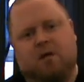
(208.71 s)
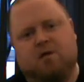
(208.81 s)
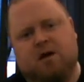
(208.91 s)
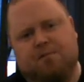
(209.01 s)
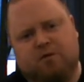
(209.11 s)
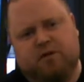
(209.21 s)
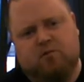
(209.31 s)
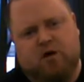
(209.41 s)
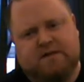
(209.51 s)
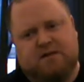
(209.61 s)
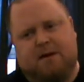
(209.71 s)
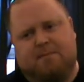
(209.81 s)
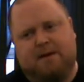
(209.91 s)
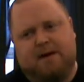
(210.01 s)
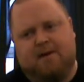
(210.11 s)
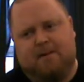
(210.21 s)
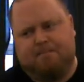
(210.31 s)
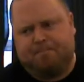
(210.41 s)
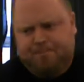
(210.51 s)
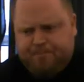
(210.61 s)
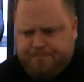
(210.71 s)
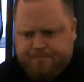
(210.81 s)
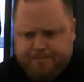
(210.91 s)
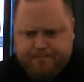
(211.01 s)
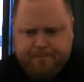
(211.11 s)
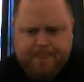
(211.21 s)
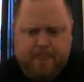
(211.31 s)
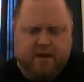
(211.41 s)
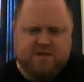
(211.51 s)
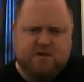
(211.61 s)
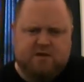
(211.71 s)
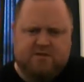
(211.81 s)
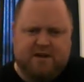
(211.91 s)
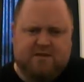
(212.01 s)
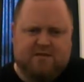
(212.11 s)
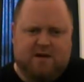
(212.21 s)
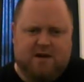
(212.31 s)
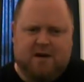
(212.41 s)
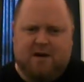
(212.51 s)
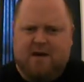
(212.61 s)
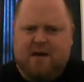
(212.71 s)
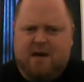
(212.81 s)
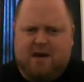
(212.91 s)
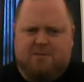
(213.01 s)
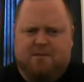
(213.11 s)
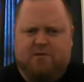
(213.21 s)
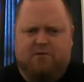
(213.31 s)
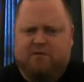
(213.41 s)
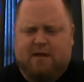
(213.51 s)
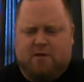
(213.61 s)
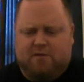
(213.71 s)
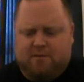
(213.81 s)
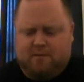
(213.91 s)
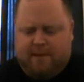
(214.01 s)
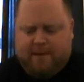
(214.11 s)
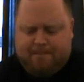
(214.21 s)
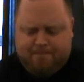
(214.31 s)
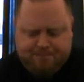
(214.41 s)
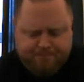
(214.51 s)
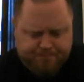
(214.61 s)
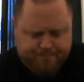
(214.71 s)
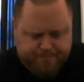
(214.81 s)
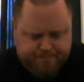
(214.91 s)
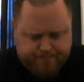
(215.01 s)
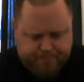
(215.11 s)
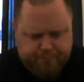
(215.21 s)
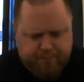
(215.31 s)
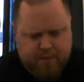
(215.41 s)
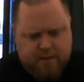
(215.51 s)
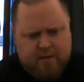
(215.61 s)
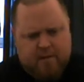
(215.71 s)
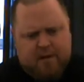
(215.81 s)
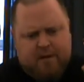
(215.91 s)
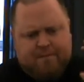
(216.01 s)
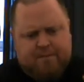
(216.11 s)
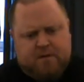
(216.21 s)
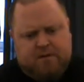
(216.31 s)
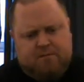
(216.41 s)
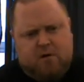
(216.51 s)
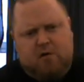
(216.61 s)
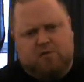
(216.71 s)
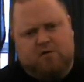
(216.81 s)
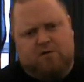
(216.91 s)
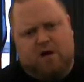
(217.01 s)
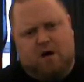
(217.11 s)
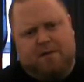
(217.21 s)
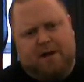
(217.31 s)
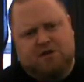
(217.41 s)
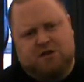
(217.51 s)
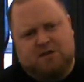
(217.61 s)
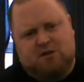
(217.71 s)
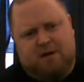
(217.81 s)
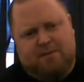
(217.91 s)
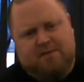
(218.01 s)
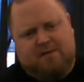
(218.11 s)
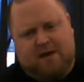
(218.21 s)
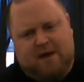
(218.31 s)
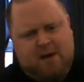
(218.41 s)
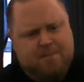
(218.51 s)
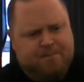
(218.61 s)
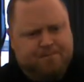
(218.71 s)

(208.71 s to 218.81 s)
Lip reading: Okay, body wise is about medium. It's not as thick as like an imperial stout or something like that. Mild sort of carbonation, tiny bit zingy.